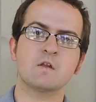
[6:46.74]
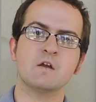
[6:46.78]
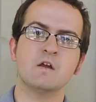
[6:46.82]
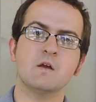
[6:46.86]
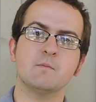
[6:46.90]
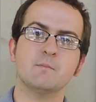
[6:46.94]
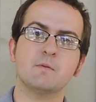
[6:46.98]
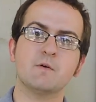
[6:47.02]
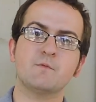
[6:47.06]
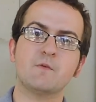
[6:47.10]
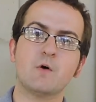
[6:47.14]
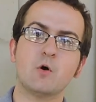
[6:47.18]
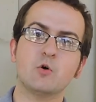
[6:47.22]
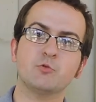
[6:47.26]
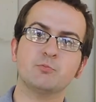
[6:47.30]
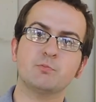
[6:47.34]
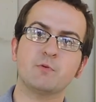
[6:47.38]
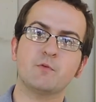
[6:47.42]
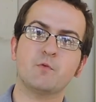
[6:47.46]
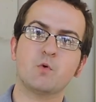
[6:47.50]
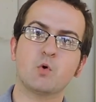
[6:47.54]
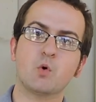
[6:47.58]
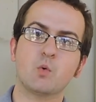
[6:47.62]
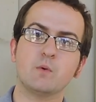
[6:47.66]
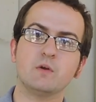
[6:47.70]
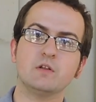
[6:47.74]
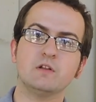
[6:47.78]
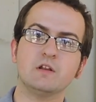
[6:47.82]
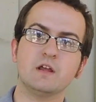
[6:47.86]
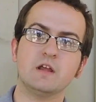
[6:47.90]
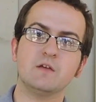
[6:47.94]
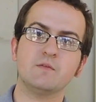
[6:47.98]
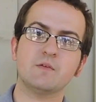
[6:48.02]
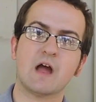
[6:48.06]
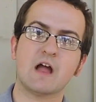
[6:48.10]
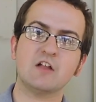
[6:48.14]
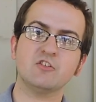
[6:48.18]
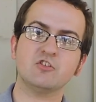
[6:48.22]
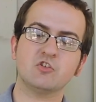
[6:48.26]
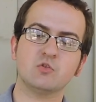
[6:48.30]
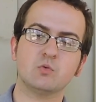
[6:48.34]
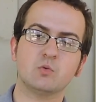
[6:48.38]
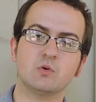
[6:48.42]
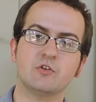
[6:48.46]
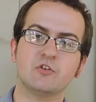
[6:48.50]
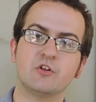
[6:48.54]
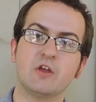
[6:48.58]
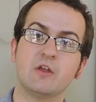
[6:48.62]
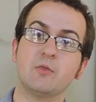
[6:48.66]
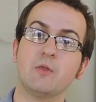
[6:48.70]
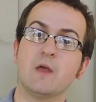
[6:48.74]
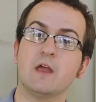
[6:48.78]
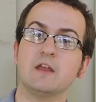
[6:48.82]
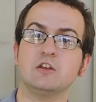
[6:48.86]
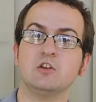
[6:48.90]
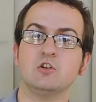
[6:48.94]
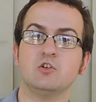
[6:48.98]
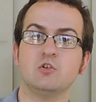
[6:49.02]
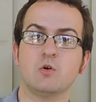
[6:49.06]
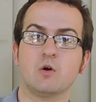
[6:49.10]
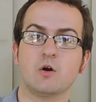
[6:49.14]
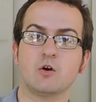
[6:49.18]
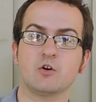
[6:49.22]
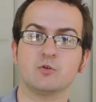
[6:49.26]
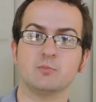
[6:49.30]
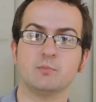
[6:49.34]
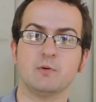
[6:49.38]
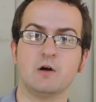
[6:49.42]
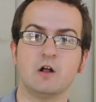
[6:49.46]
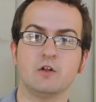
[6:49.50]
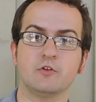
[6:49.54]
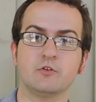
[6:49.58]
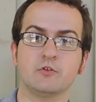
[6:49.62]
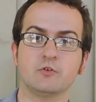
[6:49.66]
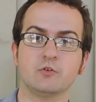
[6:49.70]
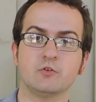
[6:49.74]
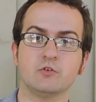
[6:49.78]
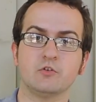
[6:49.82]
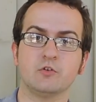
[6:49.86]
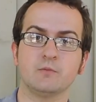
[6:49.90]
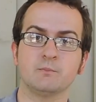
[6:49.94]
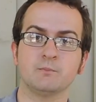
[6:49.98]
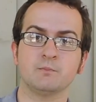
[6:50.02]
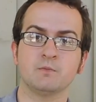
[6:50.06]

But folks, before we leave, I just want to say thank you to our sponsors.